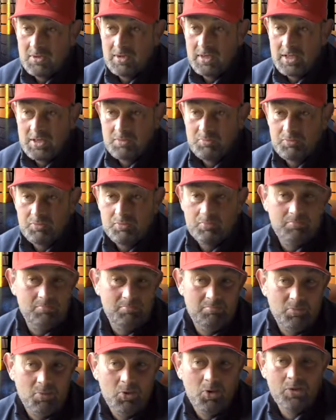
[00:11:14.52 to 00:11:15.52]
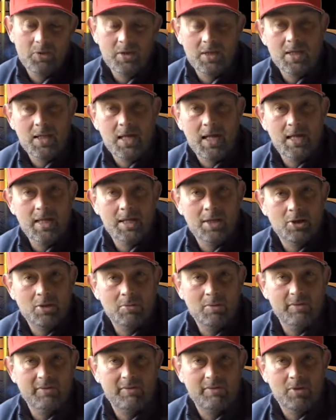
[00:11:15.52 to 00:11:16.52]
it's more than likely
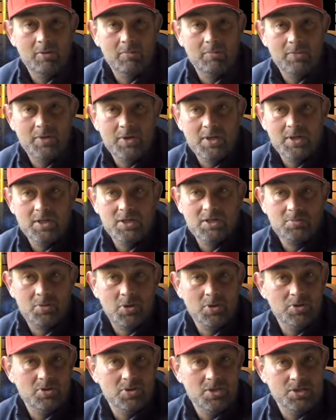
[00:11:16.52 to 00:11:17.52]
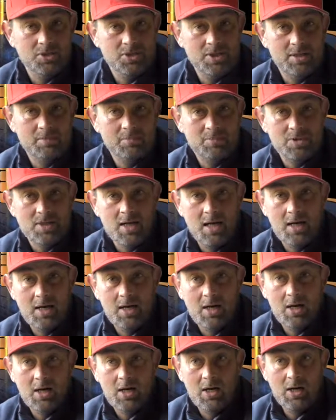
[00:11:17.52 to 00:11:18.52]
coming from the sponsorships
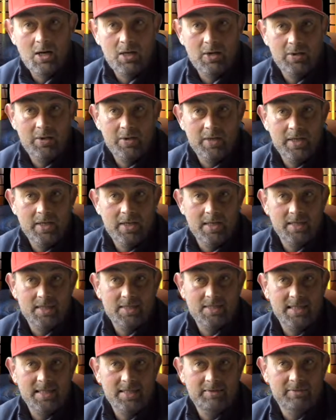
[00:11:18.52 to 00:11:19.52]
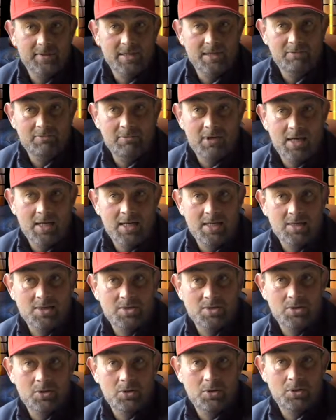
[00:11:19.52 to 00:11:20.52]
or the TV
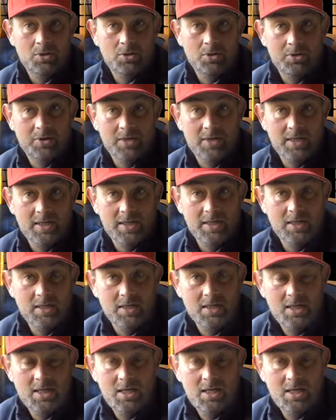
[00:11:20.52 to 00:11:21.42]
rights or the...